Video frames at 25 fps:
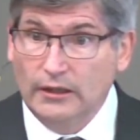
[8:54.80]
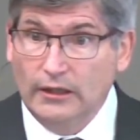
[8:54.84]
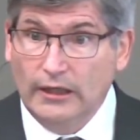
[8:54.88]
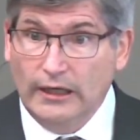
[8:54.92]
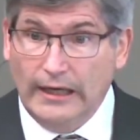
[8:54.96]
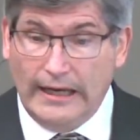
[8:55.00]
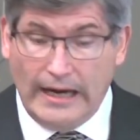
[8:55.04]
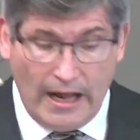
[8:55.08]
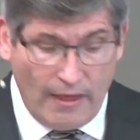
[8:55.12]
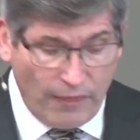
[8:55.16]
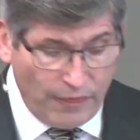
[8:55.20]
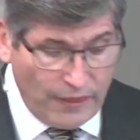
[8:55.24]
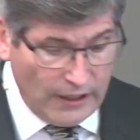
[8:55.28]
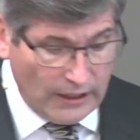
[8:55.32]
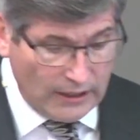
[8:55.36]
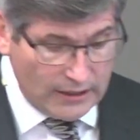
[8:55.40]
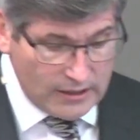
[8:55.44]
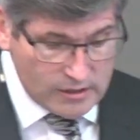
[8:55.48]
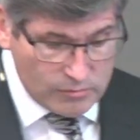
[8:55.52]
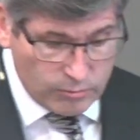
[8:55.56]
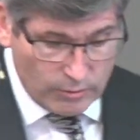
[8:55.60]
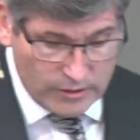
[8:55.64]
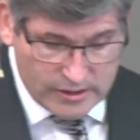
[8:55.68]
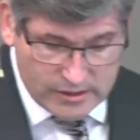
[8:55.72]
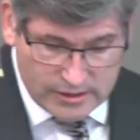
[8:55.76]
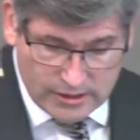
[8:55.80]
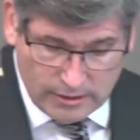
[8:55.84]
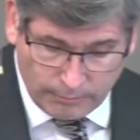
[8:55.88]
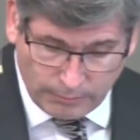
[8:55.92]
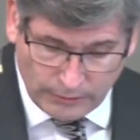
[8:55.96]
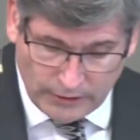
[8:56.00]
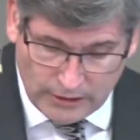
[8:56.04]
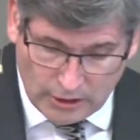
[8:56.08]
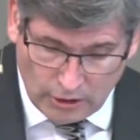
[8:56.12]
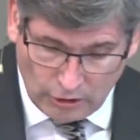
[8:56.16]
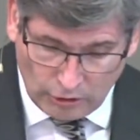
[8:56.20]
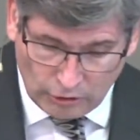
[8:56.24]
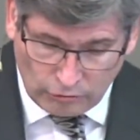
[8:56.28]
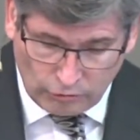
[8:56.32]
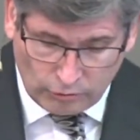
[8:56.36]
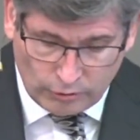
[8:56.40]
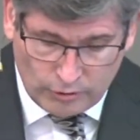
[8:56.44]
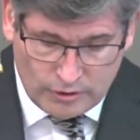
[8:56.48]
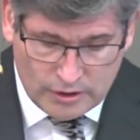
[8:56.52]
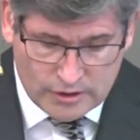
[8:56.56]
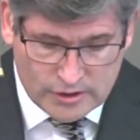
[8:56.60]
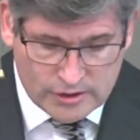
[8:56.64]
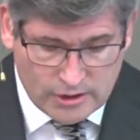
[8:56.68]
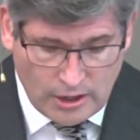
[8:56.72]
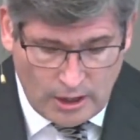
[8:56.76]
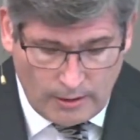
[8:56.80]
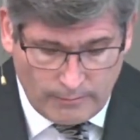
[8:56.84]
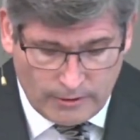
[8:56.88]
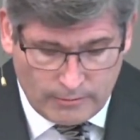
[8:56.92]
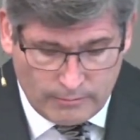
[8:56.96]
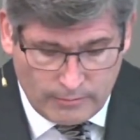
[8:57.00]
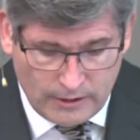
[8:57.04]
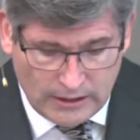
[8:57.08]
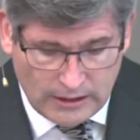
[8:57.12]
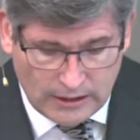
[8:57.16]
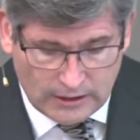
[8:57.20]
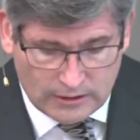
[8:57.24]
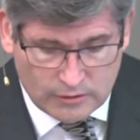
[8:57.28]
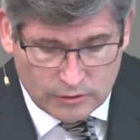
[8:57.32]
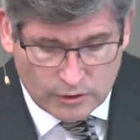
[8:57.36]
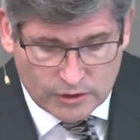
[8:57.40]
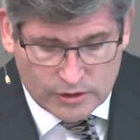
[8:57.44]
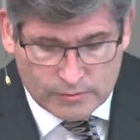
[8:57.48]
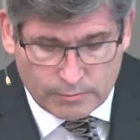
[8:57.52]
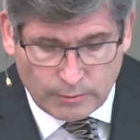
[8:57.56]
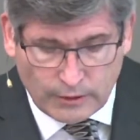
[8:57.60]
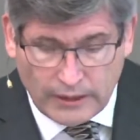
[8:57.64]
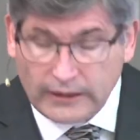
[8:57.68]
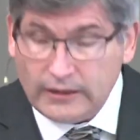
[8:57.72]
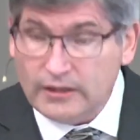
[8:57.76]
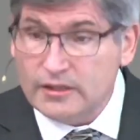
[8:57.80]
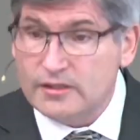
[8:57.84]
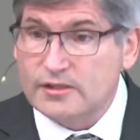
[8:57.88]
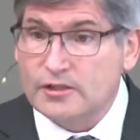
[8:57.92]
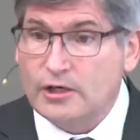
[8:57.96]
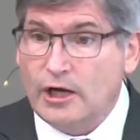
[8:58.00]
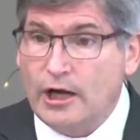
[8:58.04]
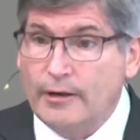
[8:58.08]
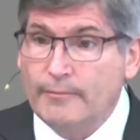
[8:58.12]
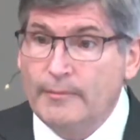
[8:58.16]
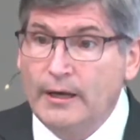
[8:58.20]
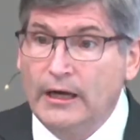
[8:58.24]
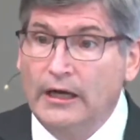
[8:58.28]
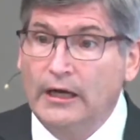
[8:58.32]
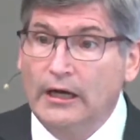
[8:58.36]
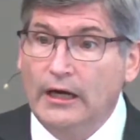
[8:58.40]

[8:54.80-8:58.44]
And I think as we simply go through the psalm and begin to explain the psalm,